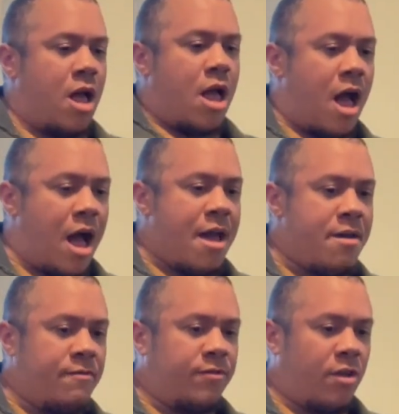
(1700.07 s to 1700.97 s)
I
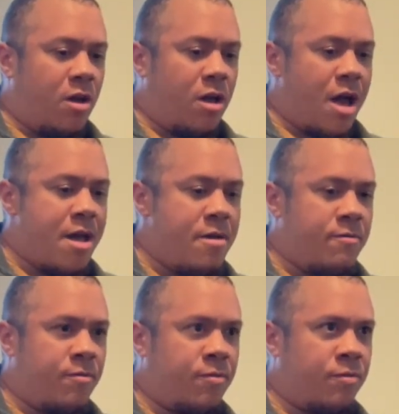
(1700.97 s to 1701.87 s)
have
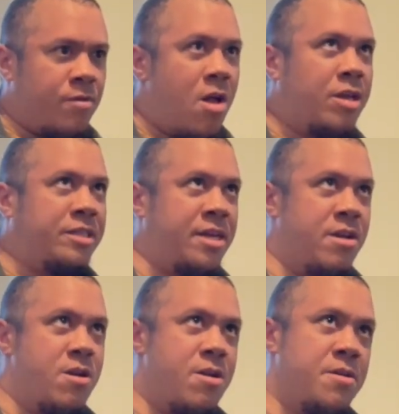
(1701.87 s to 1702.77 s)

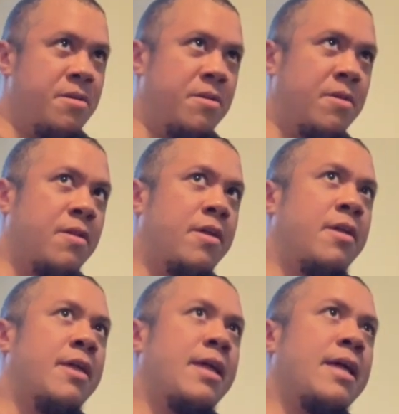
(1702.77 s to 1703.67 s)
volunteered
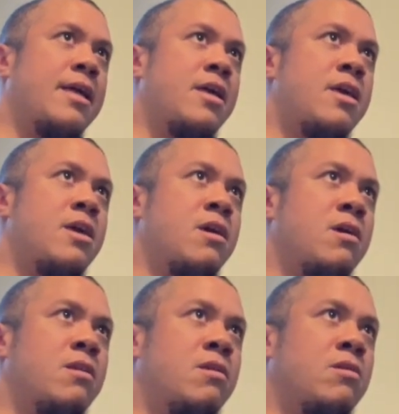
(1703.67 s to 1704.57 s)

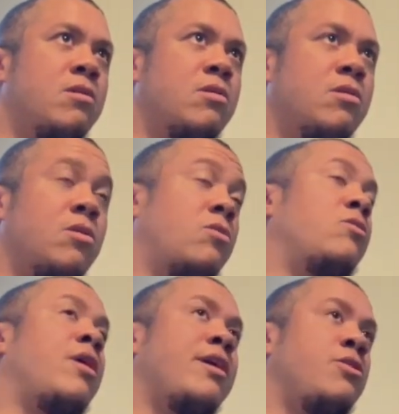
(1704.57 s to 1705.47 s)
in
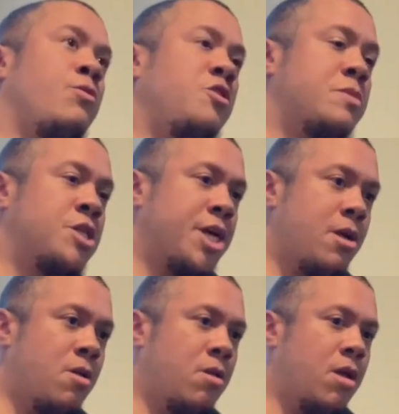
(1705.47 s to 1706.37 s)
the Richmond
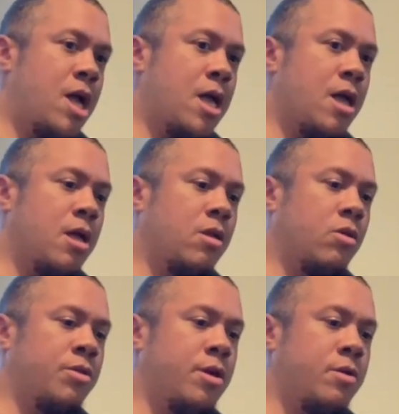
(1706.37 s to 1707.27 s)
jail.
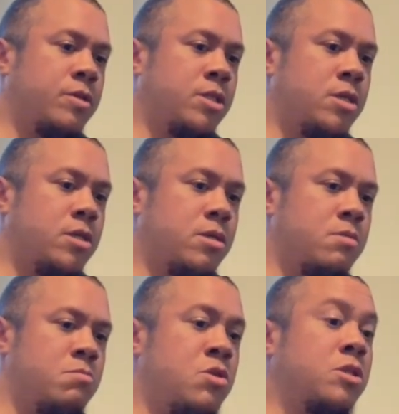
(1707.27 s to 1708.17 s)
There was a
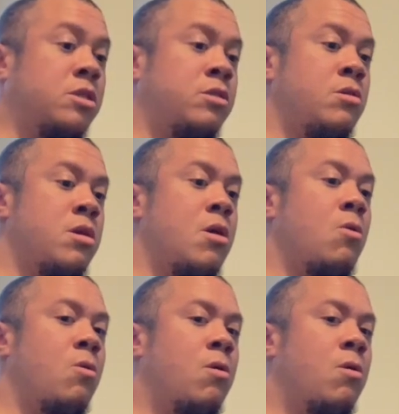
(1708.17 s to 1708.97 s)
music studio